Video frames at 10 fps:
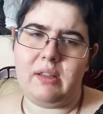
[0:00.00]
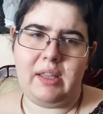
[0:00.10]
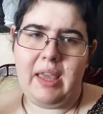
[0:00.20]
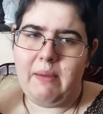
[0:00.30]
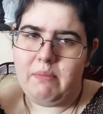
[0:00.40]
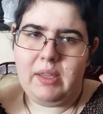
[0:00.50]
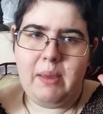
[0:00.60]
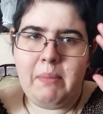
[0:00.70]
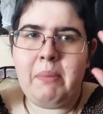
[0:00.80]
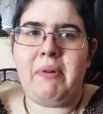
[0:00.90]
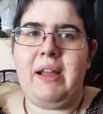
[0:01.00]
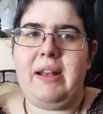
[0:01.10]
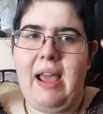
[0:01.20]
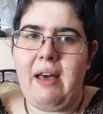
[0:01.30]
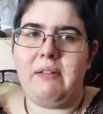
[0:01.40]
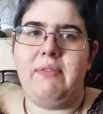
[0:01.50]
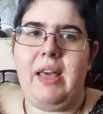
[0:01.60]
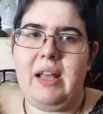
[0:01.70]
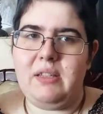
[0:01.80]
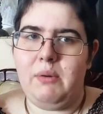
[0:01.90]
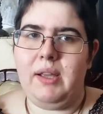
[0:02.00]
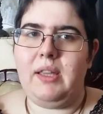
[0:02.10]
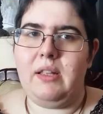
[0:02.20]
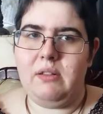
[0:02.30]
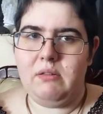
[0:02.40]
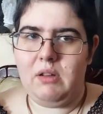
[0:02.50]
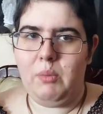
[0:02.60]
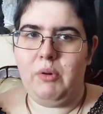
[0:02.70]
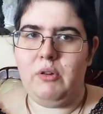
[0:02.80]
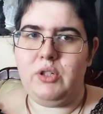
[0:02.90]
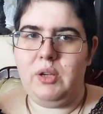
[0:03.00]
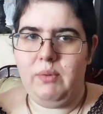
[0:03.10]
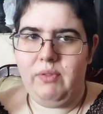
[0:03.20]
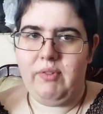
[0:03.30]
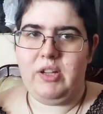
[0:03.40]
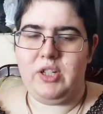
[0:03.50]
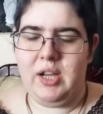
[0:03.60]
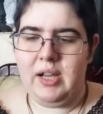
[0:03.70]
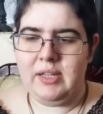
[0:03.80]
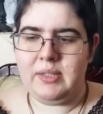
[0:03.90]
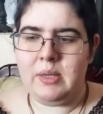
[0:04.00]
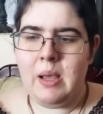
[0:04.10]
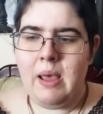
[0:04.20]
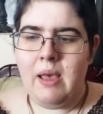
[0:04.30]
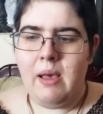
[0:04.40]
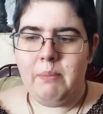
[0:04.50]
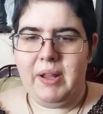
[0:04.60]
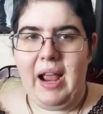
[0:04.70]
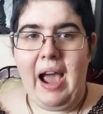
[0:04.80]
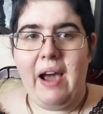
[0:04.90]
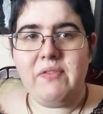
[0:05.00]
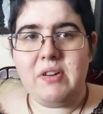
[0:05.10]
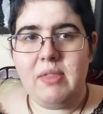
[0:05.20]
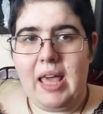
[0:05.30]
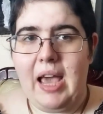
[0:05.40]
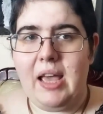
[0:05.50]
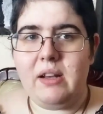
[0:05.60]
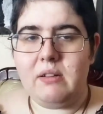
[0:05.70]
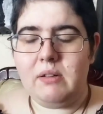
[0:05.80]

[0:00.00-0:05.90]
get my brain out of that so I can approach it with fresh eyes. But after that,